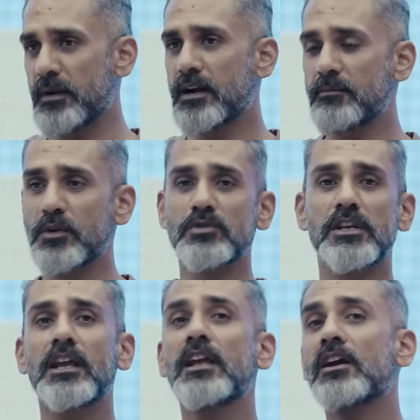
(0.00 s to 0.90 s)
become to
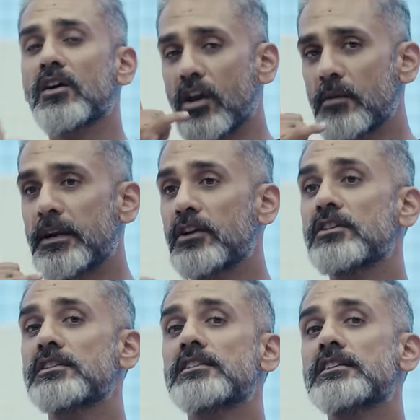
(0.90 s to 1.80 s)
say, call up
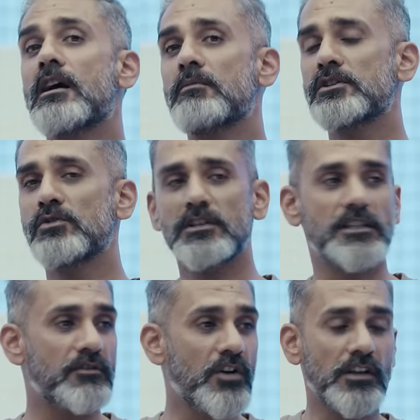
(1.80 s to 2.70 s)
Indonesia and see how much units
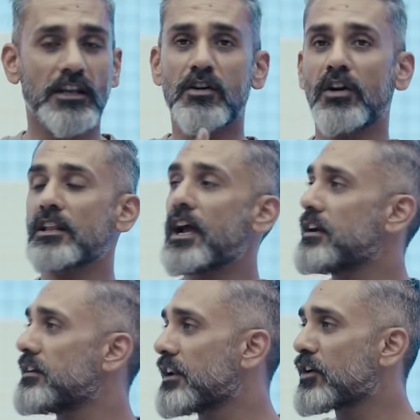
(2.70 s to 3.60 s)
they've got, then call
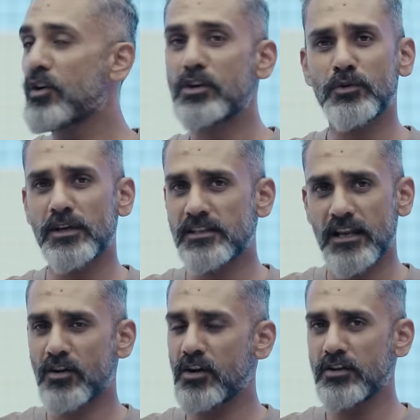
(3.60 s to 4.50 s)
Thailand, then call US,
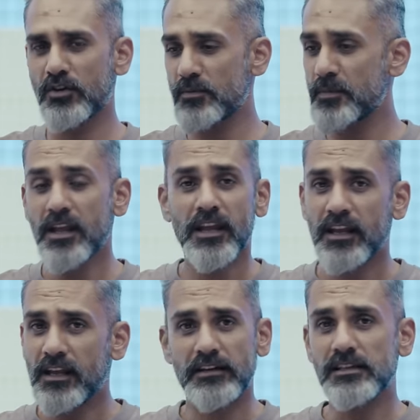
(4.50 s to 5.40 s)
then call Europe.
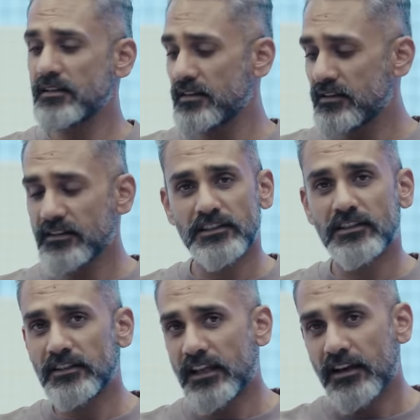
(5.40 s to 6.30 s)
Listen, the,
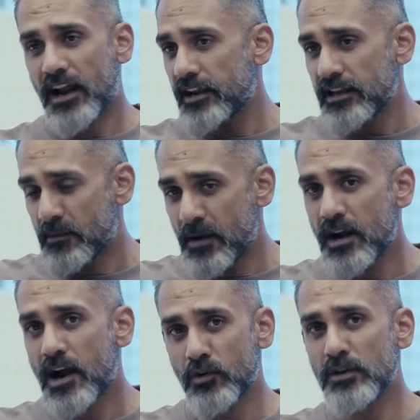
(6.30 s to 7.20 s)

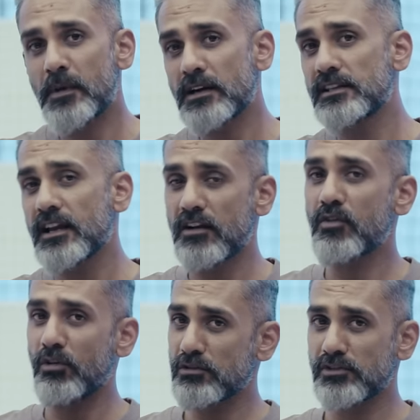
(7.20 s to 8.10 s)
Yamaha counterparts there are
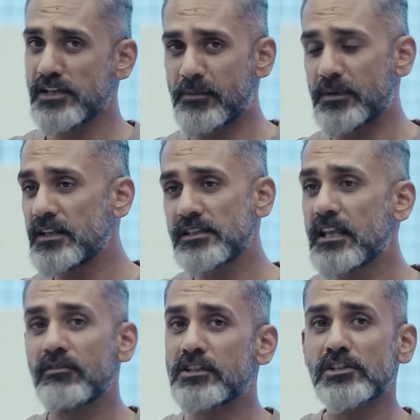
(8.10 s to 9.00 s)
also Japanese.
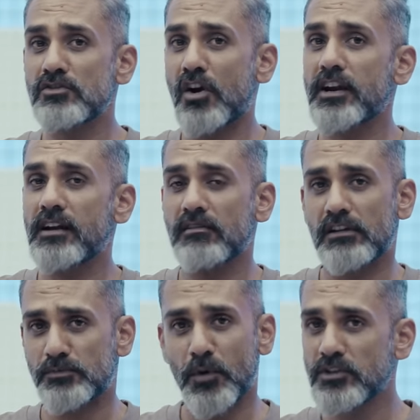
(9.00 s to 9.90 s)
They will just not get a
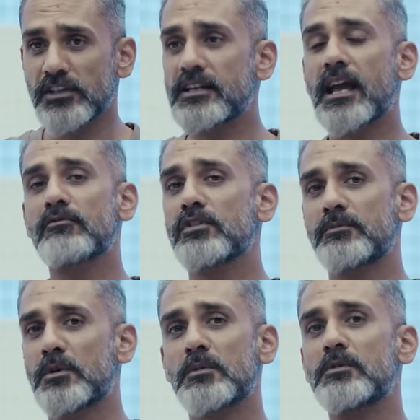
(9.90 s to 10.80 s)
response in time for
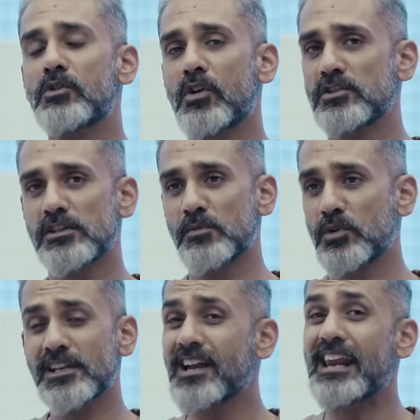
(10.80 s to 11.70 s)
them to be able to launch this
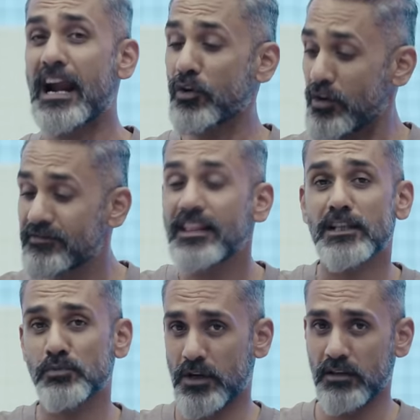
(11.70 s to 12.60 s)
motorcycle at all if
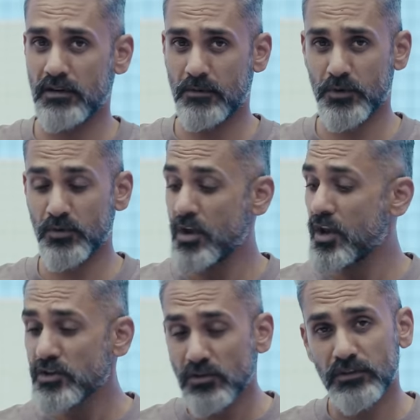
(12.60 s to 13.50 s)
that's what they were up to.
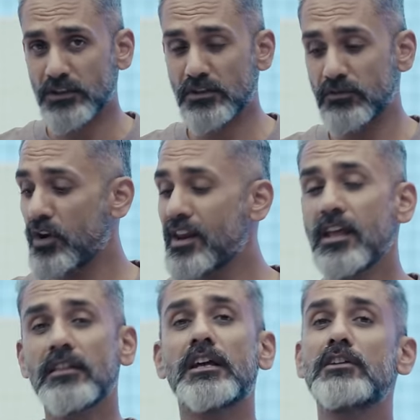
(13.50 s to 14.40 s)
So first of all,
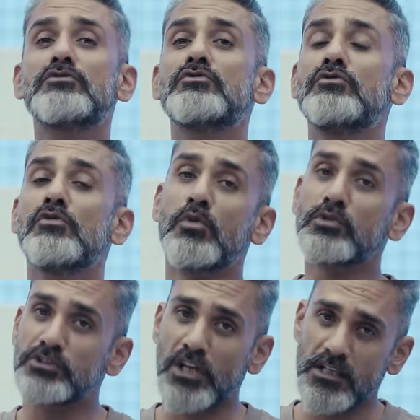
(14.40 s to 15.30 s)
there is no
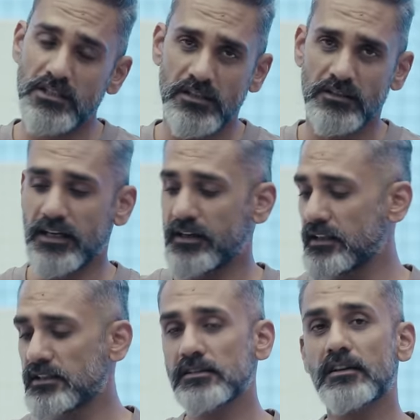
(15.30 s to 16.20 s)
chance that
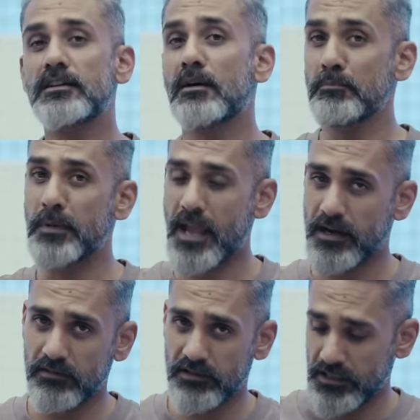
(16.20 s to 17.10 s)
this is a dumping
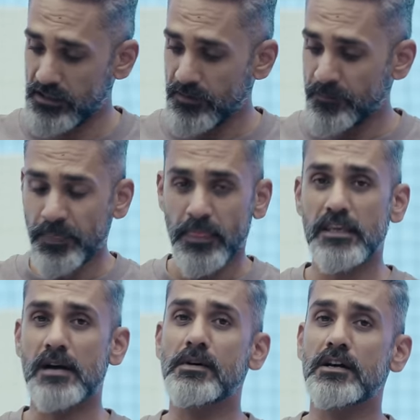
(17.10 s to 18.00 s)
activity.
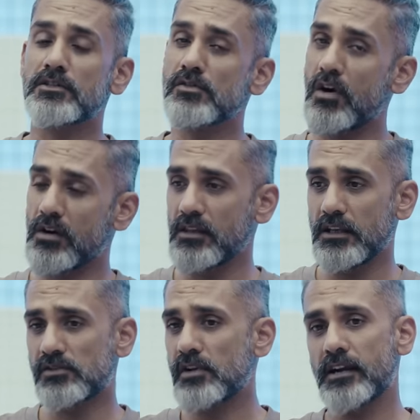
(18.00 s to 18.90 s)
Yamaha has got the
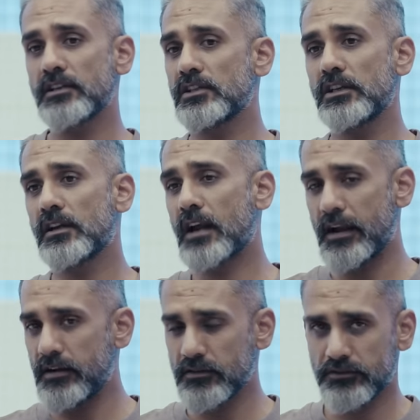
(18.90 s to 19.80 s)
strategy
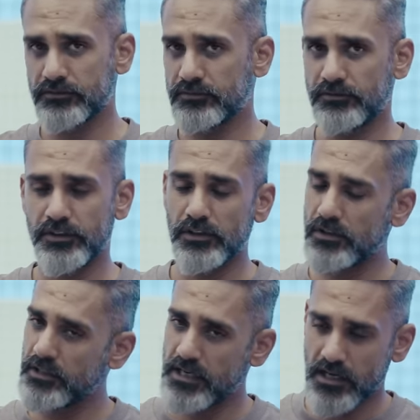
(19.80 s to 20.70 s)
kind of
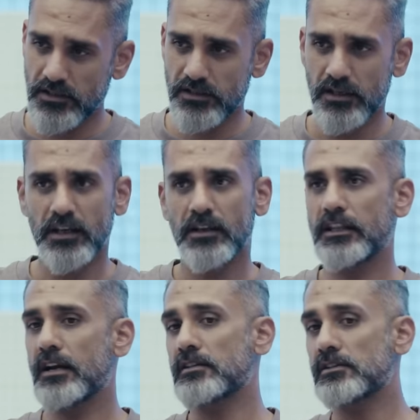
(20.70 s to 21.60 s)
weird, yes.
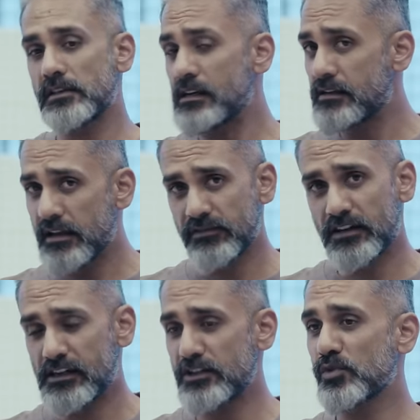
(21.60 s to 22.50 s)
They are still
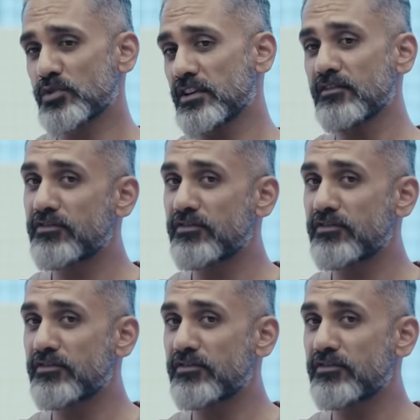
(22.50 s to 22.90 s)
definitely sourcing